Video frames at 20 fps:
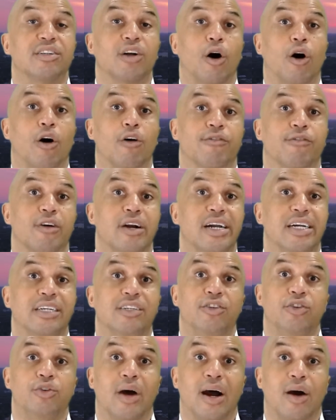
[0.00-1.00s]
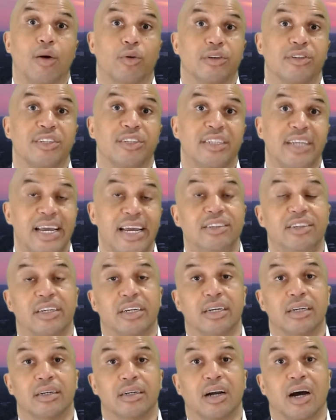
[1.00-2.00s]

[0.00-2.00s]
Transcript: offer a 2-hour staging